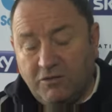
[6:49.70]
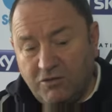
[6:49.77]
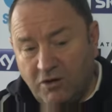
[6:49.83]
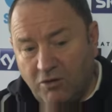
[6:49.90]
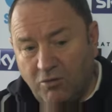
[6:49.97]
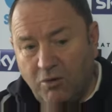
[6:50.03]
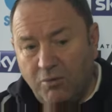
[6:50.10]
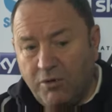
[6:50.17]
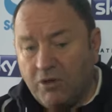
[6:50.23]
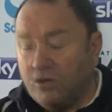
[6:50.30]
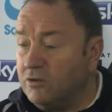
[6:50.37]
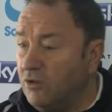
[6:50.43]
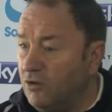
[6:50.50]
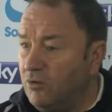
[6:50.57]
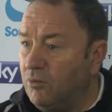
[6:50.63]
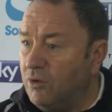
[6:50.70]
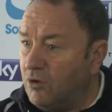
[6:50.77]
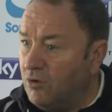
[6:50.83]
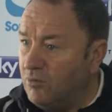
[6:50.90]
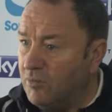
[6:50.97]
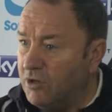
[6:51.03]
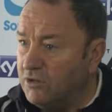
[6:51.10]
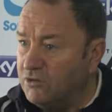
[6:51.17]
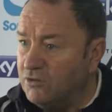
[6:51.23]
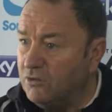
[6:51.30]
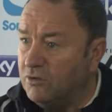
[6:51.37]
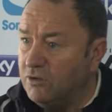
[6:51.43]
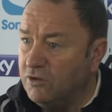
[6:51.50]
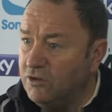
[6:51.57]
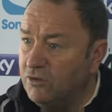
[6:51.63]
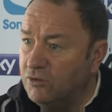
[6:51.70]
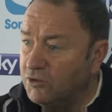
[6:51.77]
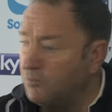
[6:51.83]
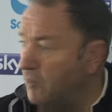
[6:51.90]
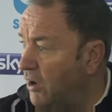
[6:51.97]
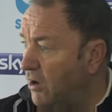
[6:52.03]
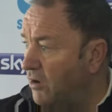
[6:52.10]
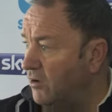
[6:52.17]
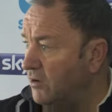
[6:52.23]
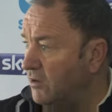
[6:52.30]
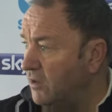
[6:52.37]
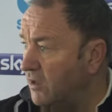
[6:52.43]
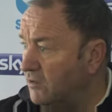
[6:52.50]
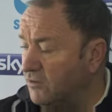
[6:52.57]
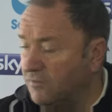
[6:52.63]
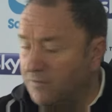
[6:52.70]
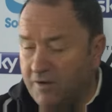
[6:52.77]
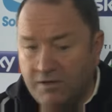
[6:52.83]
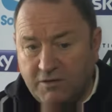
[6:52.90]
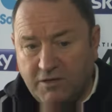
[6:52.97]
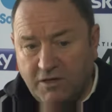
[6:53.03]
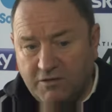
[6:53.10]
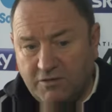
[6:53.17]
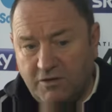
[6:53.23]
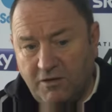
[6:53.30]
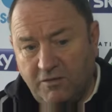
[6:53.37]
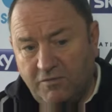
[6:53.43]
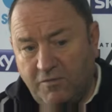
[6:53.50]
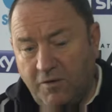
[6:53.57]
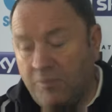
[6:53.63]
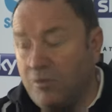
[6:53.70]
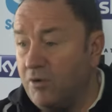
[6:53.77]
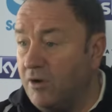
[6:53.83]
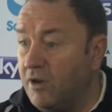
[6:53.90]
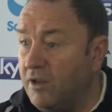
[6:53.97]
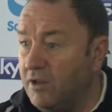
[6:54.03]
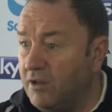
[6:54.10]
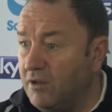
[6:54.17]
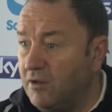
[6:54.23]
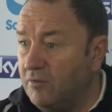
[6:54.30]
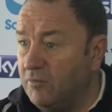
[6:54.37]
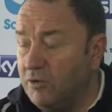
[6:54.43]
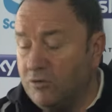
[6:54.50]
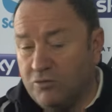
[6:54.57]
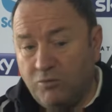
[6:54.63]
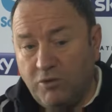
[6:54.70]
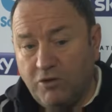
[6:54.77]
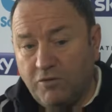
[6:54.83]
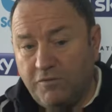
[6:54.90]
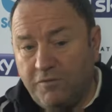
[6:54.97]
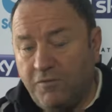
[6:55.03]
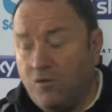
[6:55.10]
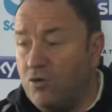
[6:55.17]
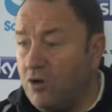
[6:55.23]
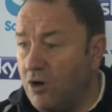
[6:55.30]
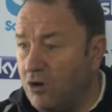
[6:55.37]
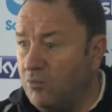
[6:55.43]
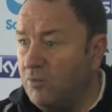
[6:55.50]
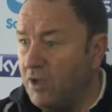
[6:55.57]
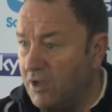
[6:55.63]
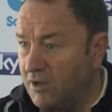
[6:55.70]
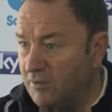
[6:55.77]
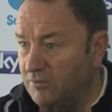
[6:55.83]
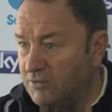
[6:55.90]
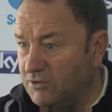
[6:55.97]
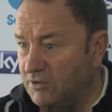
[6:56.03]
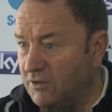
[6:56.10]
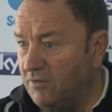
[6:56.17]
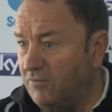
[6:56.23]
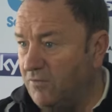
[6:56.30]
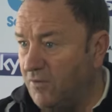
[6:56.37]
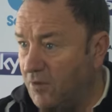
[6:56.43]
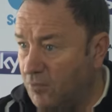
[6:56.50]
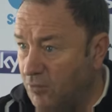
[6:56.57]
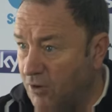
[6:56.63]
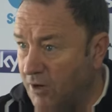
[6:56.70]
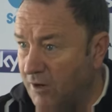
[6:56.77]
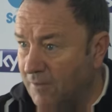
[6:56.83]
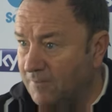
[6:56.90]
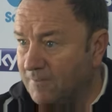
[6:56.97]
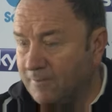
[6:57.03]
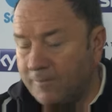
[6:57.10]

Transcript: And do you know what we've got to do? We've got to make sure that Huish Park has a fantastic February because we've got four home games in February.